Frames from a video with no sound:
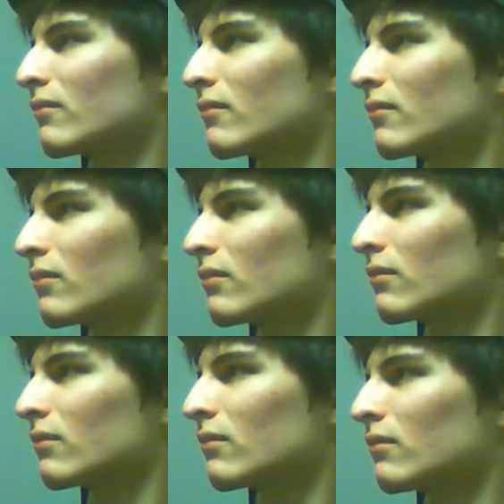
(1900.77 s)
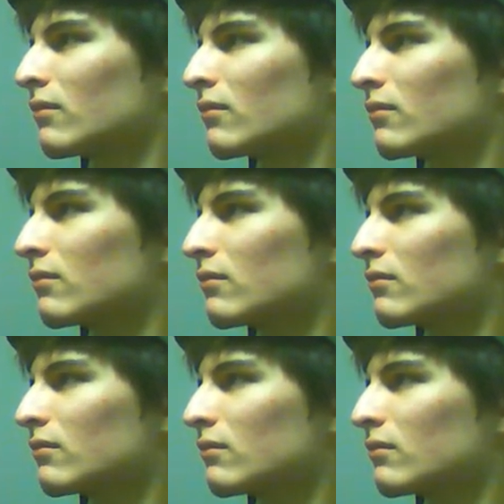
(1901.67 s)

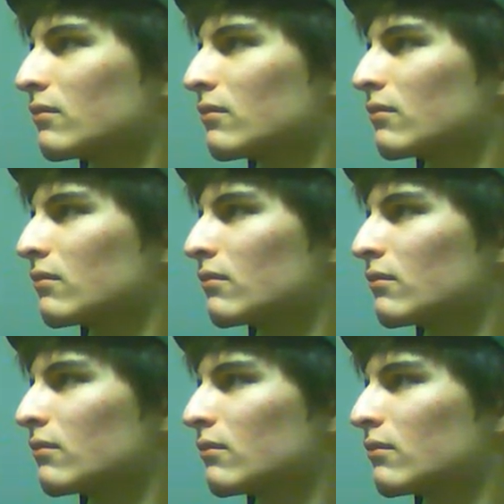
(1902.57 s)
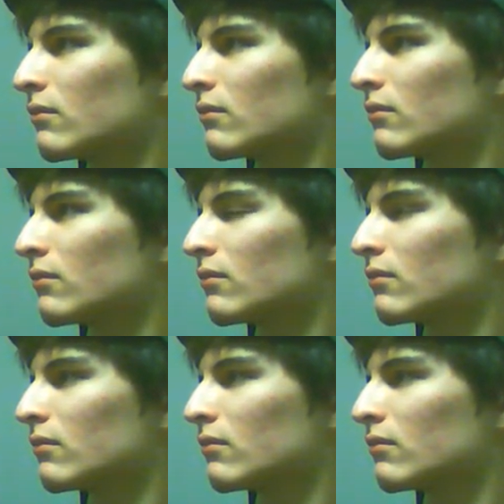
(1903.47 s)

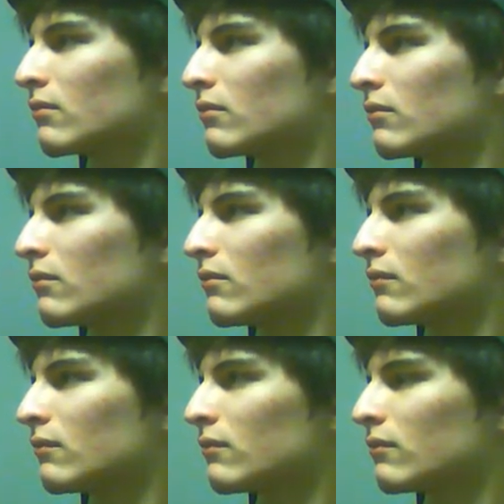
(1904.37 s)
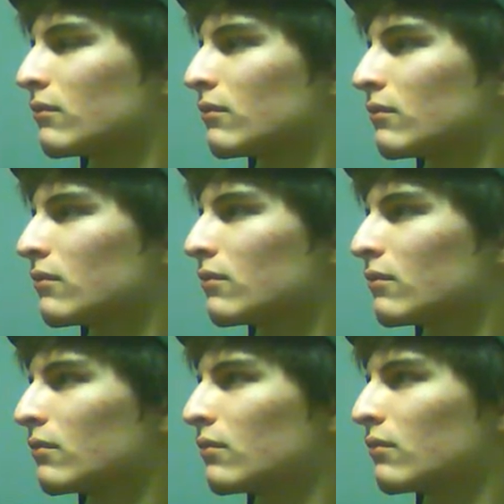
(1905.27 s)

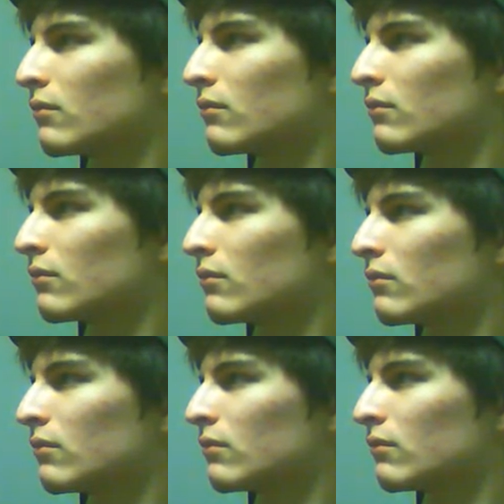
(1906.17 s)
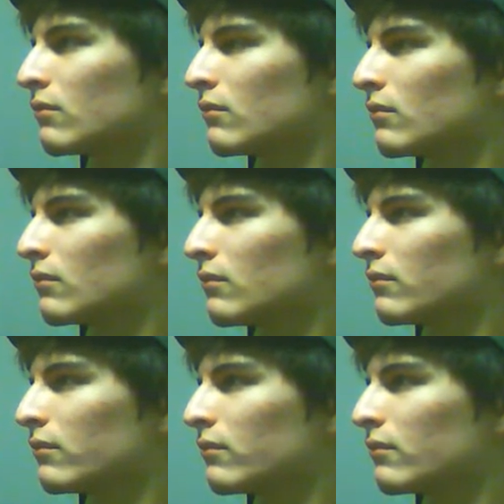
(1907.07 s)

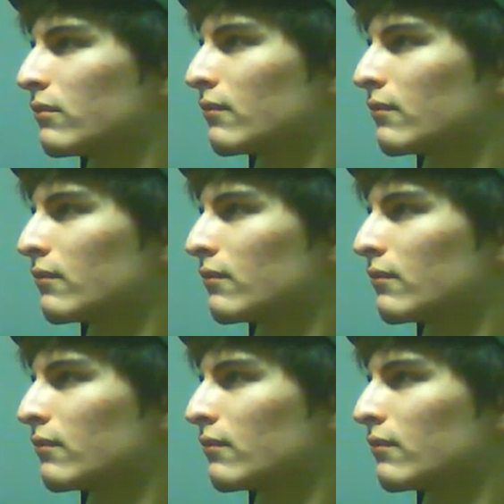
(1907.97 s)
(silent)